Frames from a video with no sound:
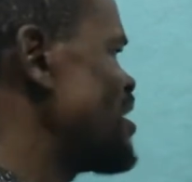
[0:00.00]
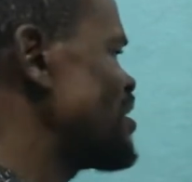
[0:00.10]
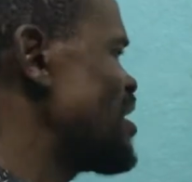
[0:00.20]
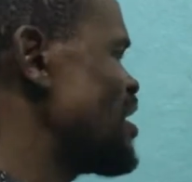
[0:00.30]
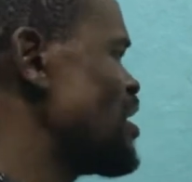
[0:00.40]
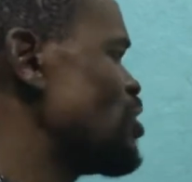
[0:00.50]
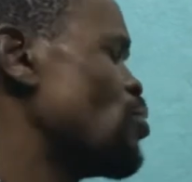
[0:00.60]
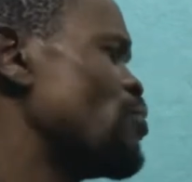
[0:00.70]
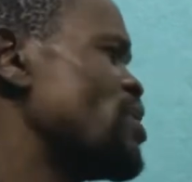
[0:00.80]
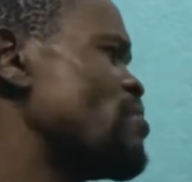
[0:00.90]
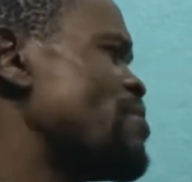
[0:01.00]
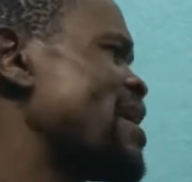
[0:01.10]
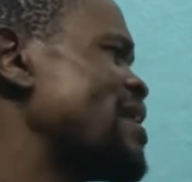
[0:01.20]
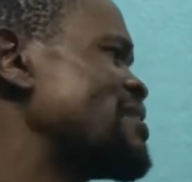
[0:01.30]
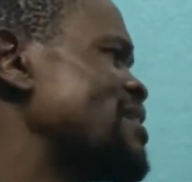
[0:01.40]
3, open the
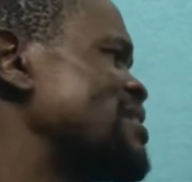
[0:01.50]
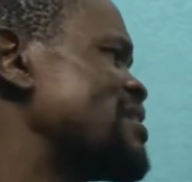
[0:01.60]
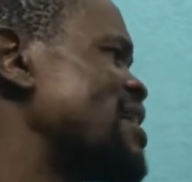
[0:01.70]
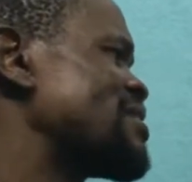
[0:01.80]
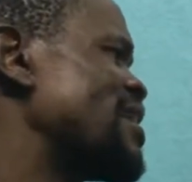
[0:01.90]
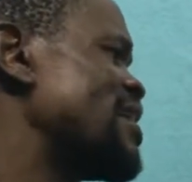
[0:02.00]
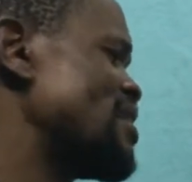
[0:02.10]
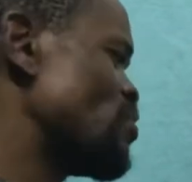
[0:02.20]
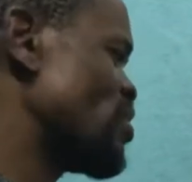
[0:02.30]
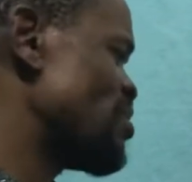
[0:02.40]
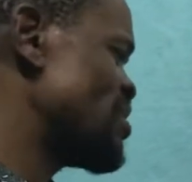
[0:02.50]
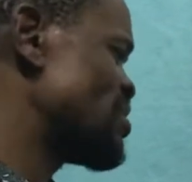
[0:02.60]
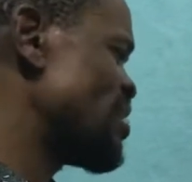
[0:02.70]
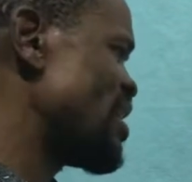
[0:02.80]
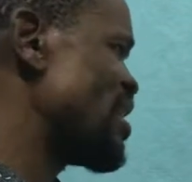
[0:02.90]
bracket, 3 times n will give me
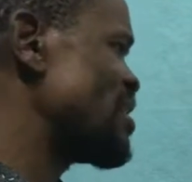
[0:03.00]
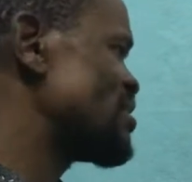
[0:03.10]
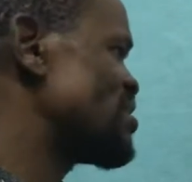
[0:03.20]
3n.